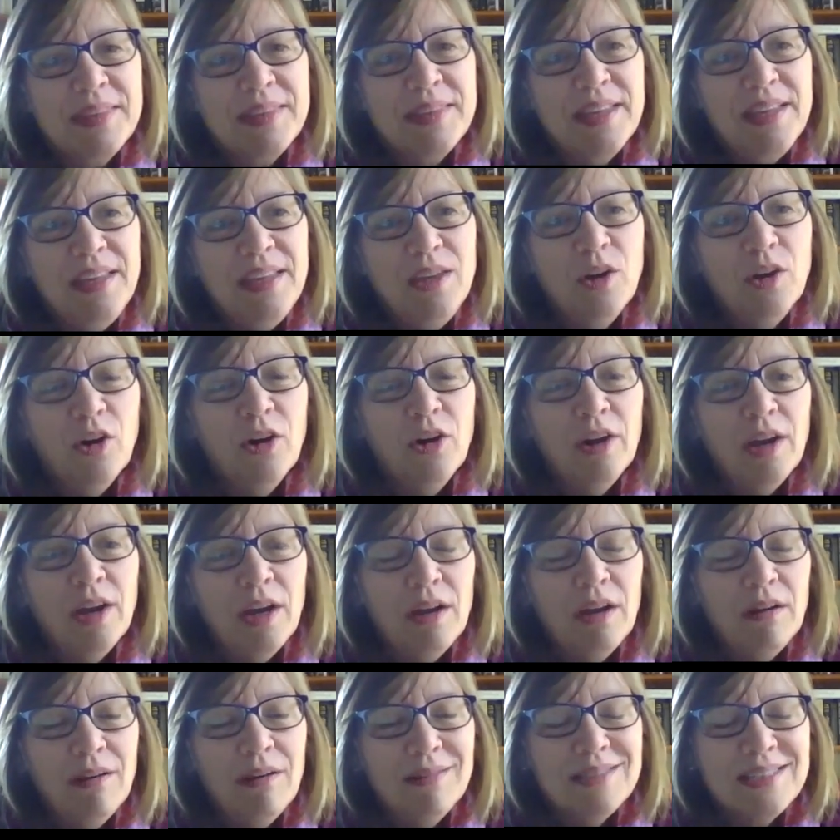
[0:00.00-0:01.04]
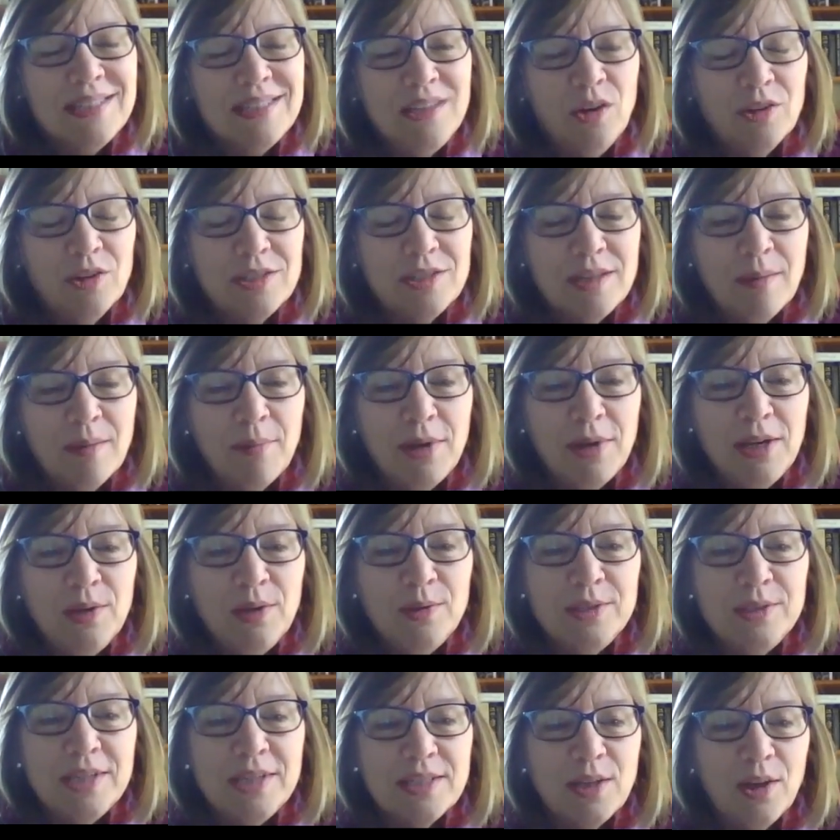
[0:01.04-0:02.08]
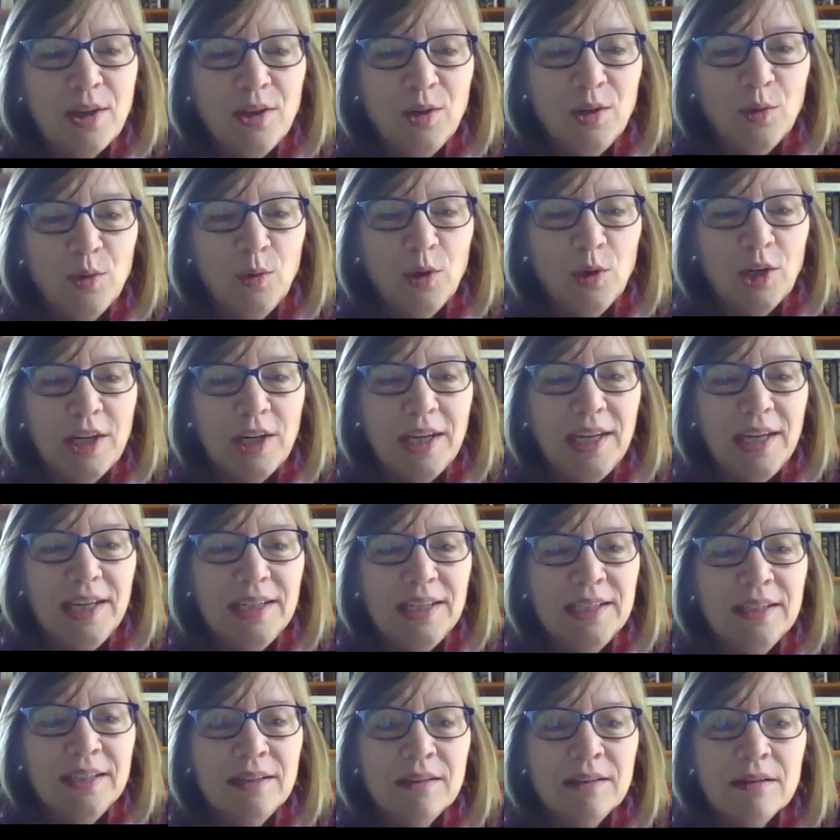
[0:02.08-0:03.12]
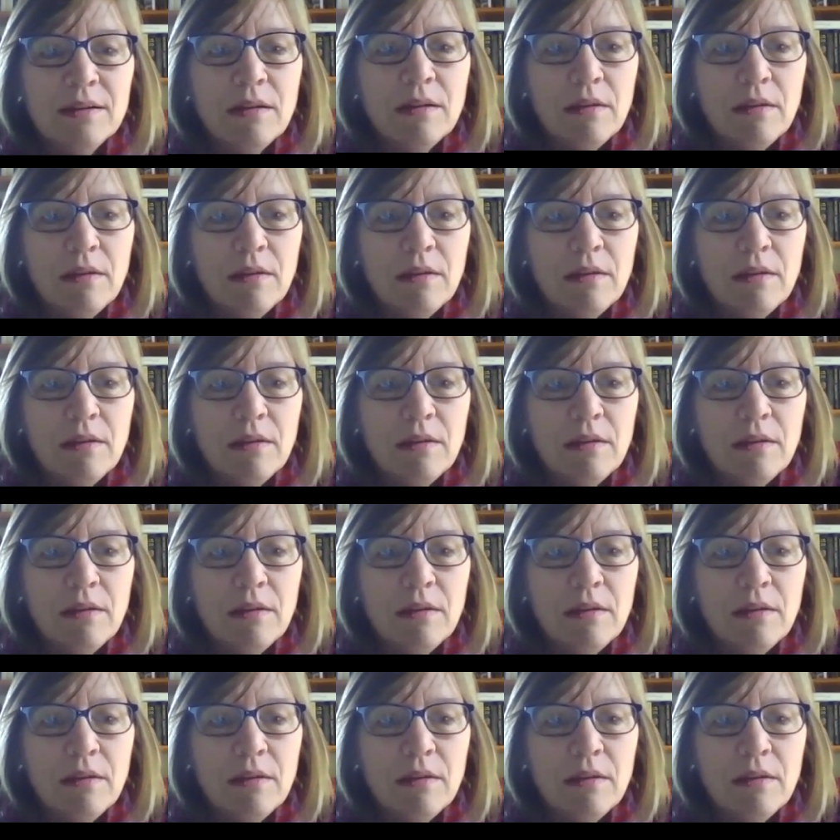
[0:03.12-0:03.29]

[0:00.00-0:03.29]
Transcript: You're somebody who does all your work in